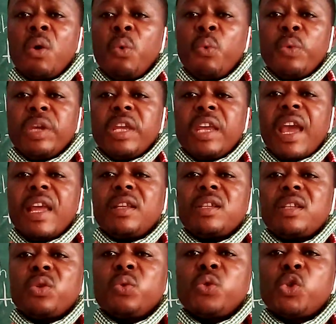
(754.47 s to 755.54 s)
we get
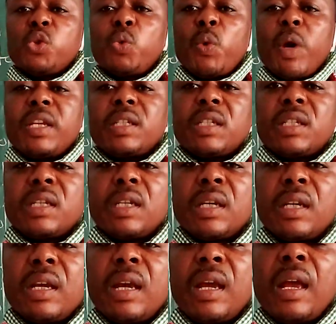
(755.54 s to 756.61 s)
to sweat,
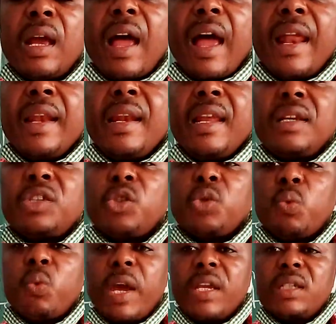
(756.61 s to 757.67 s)
and this
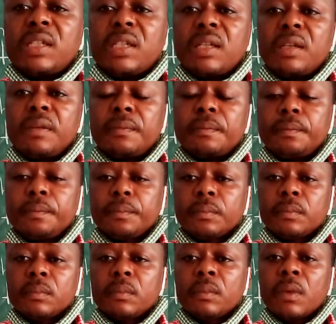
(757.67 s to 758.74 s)
sweat
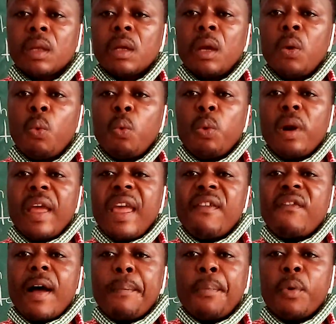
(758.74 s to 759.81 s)
will
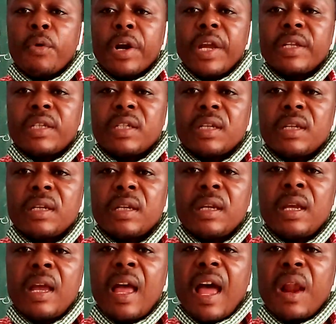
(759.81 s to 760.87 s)
evaporate,
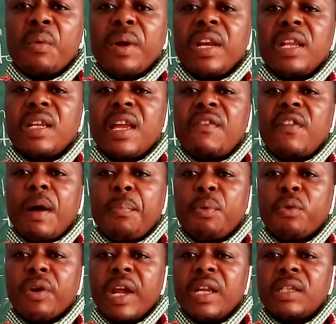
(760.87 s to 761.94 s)
and when it
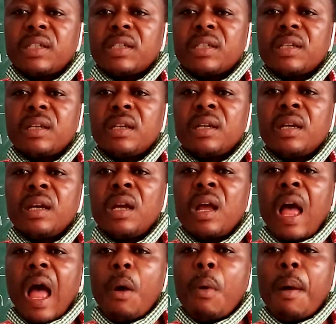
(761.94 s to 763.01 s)
evaporates,
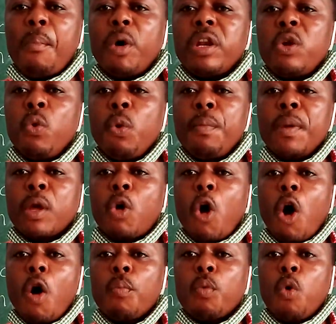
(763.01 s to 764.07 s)
our body will
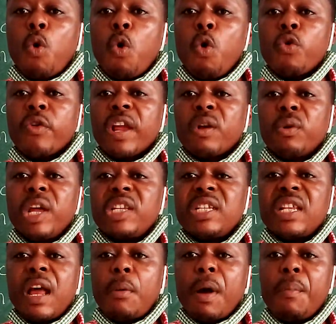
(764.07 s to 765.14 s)
become cold,
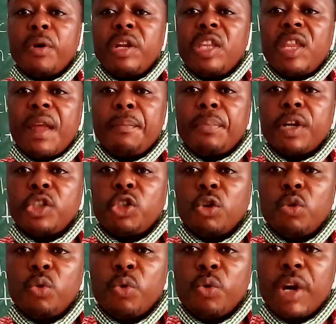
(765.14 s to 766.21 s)
regulating our body temperature
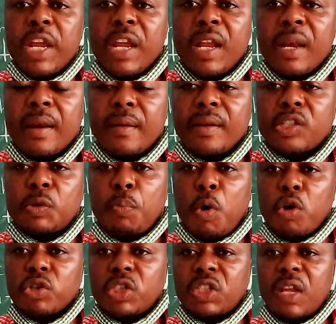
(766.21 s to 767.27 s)
during
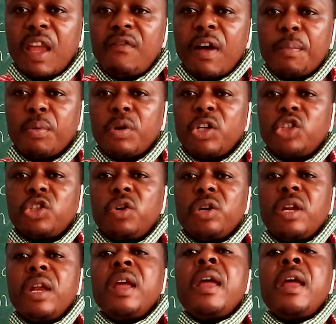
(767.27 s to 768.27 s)
sports. Evaporation